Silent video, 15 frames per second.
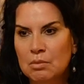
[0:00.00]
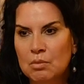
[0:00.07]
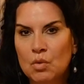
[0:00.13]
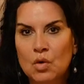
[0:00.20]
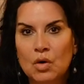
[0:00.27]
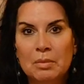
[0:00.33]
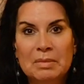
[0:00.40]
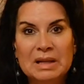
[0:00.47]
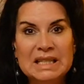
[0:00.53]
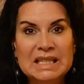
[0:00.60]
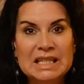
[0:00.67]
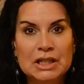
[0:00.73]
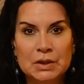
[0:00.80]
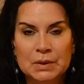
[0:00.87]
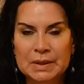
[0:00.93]
more
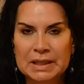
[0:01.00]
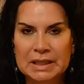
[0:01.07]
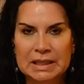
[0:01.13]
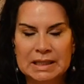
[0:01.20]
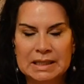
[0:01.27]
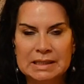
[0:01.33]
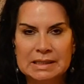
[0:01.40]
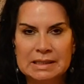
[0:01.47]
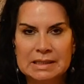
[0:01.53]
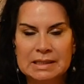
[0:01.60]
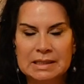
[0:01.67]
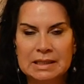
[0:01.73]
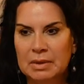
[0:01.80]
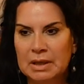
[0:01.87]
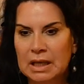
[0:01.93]

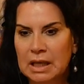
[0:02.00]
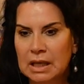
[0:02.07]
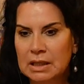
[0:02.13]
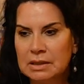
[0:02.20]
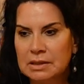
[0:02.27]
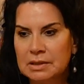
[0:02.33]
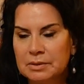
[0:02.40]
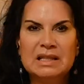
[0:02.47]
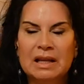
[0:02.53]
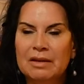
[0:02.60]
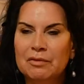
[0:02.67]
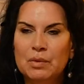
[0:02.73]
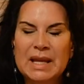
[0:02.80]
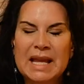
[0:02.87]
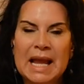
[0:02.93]
materialist because
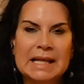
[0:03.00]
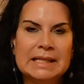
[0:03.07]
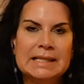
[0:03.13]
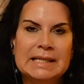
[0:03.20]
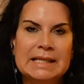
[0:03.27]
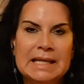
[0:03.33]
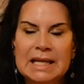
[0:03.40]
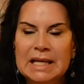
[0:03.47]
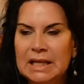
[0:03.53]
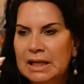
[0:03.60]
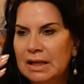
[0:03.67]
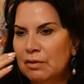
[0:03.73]
if we can't see it,